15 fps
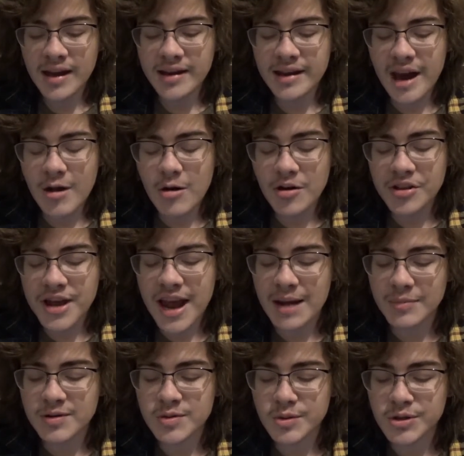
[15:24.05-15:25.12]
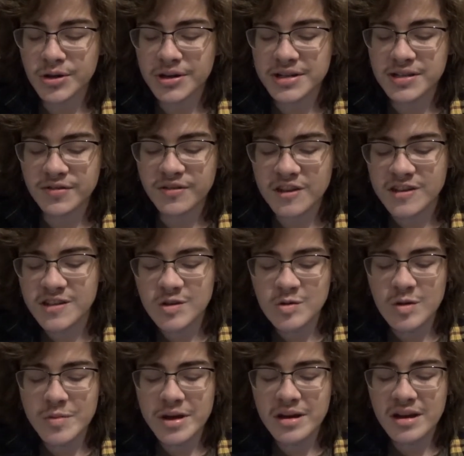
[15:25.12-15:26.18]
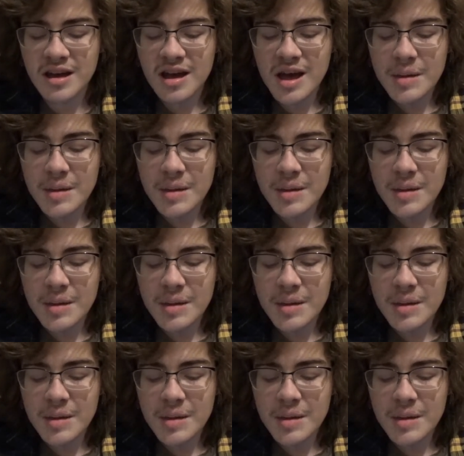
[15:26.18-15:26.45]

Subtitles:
Now all the cameras were turning to face the woman.